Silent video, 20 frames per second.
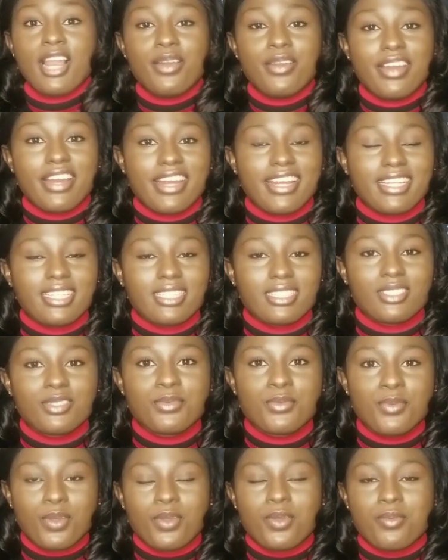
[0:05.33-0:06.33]
Hello guys,
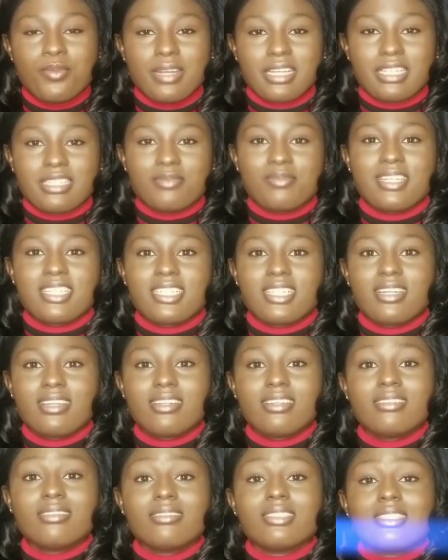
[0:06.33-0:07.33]
welcome back to my
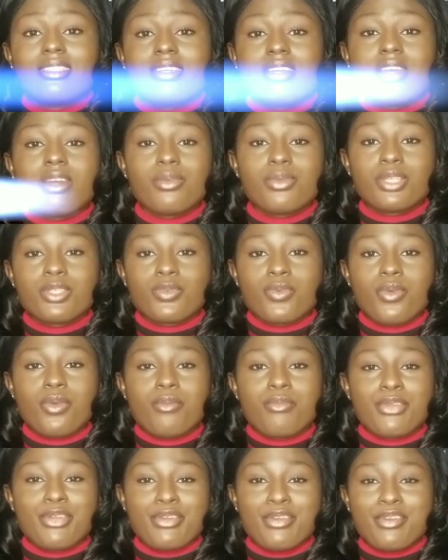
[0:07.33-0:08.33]
channel. It's a girl
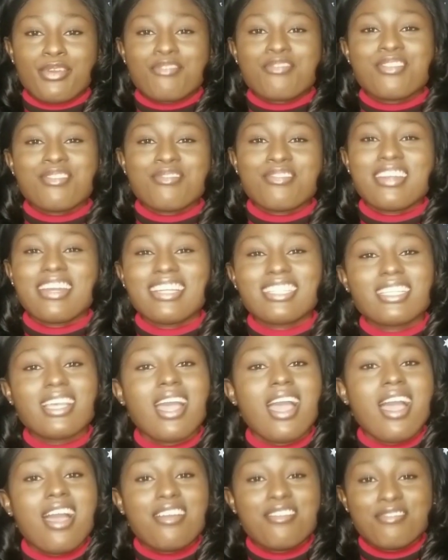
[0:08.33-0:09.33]
Ritwom, your favorite
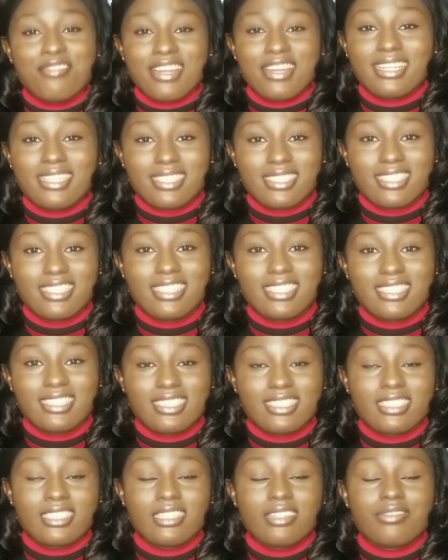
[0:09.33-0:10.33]
finance
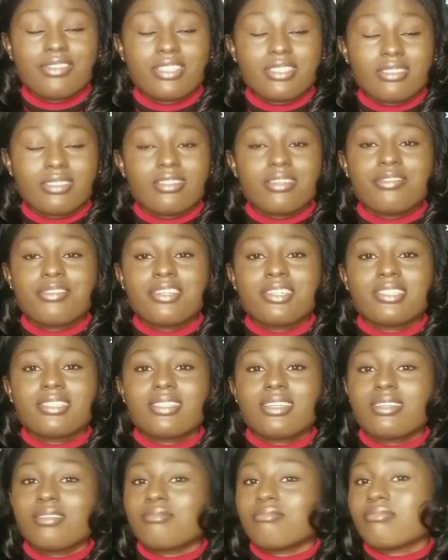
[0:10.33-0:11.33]
lady. If this is the first
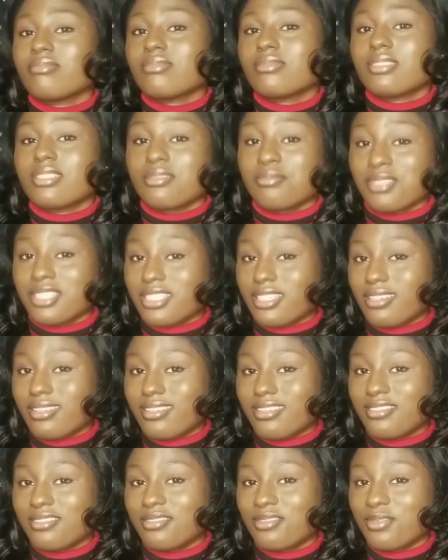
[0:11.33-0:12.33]
time seeing my
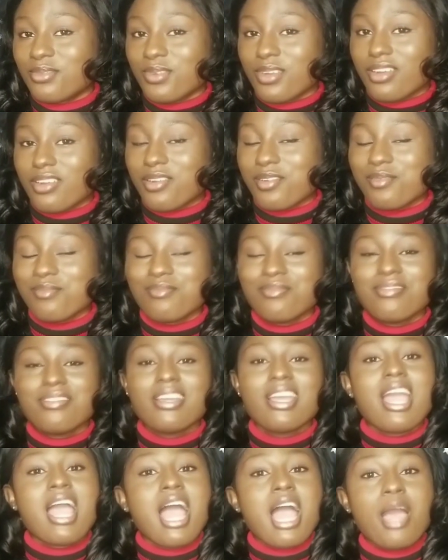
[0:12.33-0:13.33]
channel, welcome.
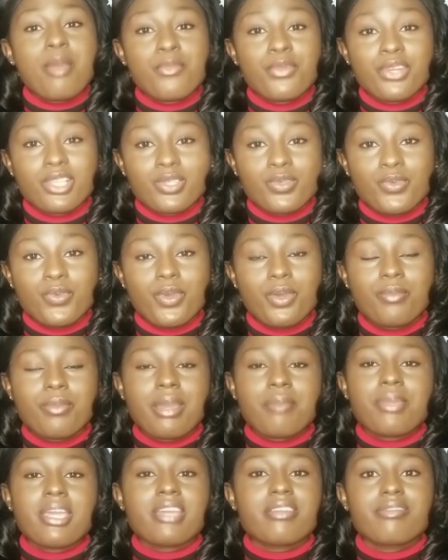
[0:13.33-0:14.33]
I'm Ritwom. I
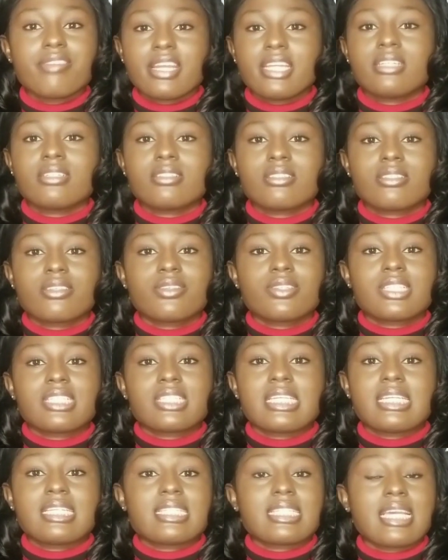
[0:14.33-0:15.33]
make finance
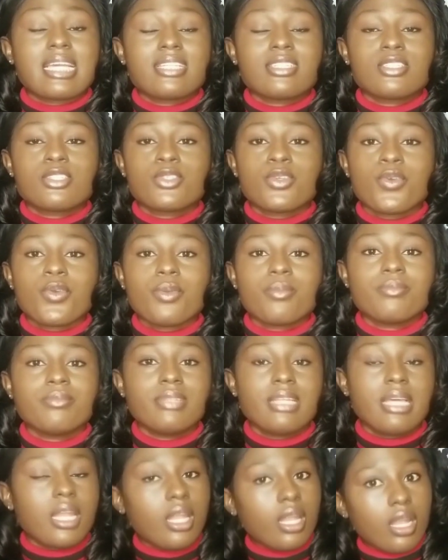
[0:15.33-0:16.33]
content and some
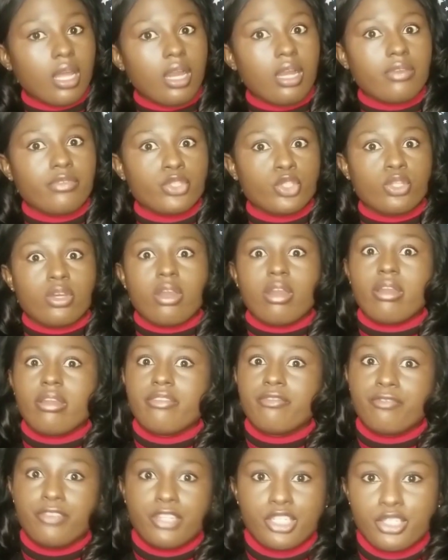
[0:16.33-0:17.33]

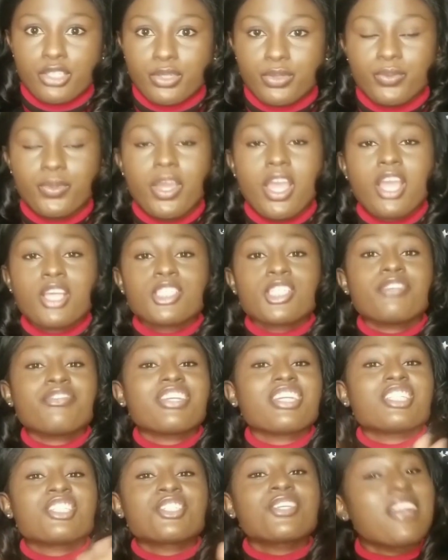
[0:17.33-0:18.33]
lifestyle video. So if you're
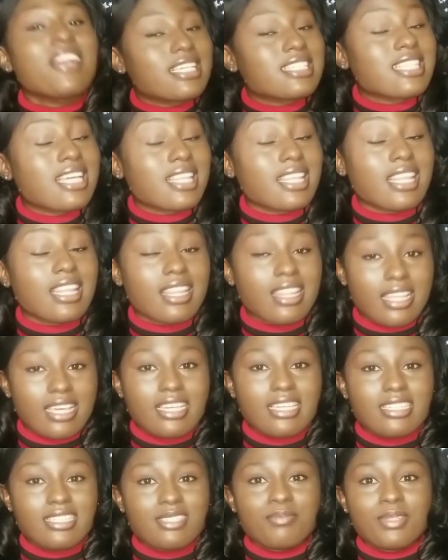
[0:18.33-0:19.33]
interested in
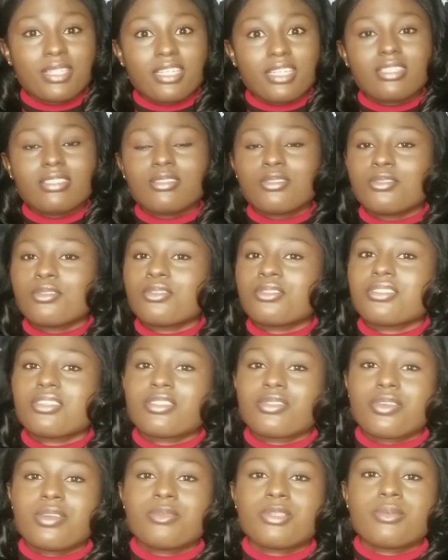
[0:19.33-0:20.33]
this, please do
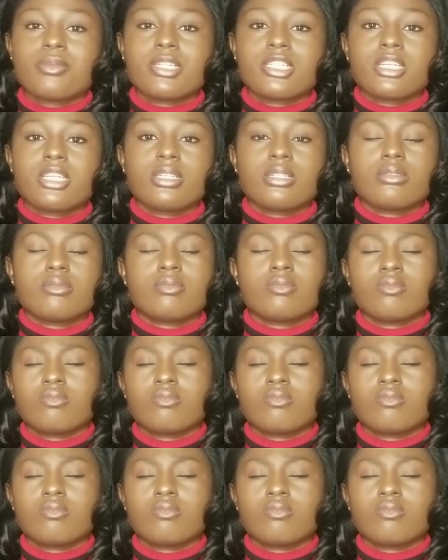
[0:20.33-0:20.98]
subscribe to my channel.